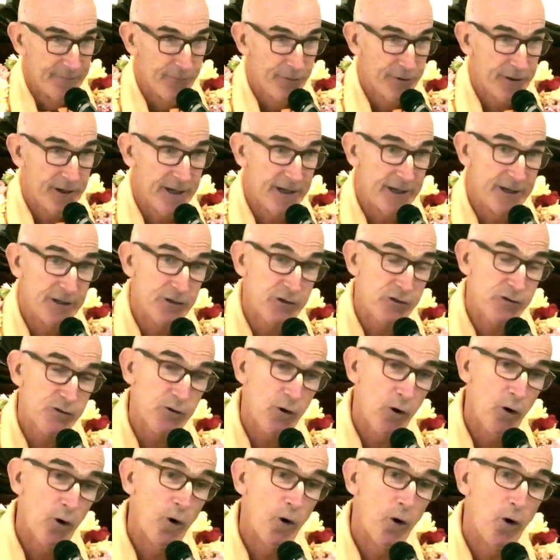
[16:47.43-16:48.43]
we're getting
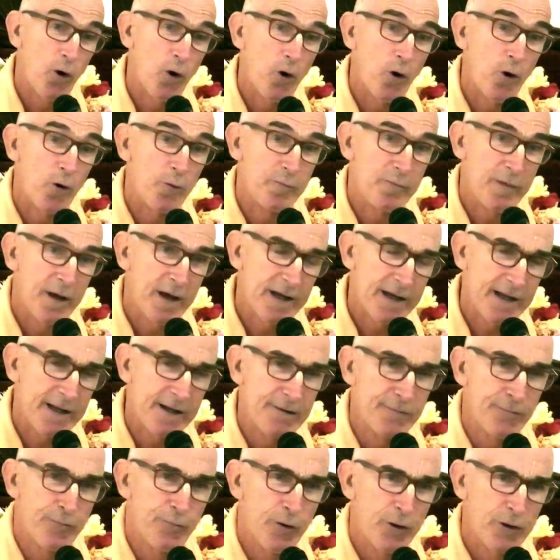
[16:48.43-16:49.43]
so many
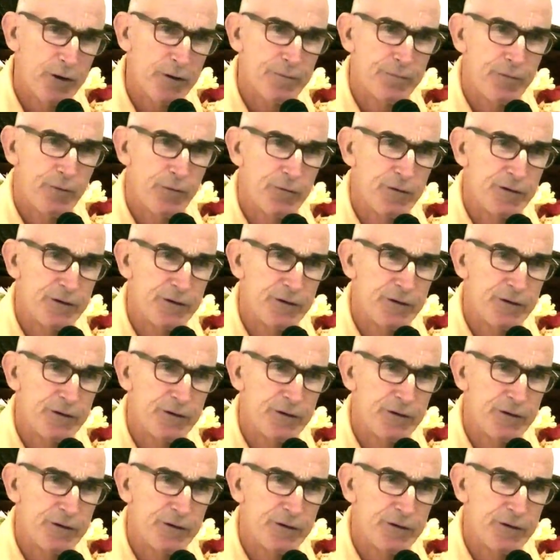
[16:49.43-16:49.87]
wonderful